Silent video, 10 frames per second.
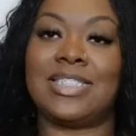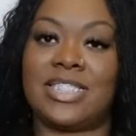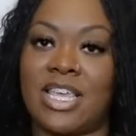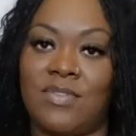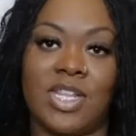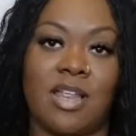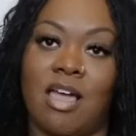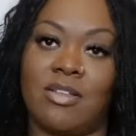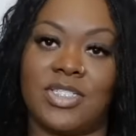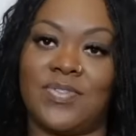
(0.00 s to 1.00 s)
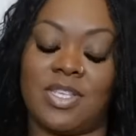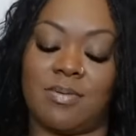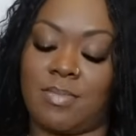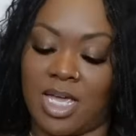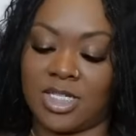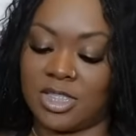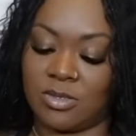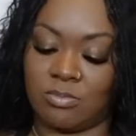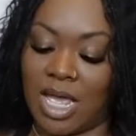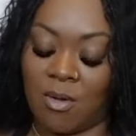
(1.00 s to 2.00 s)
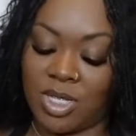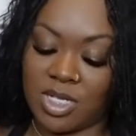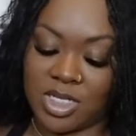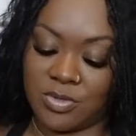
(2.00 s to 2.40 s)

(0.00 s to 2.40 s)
seventy dollars for them. I just, I wasn't gonna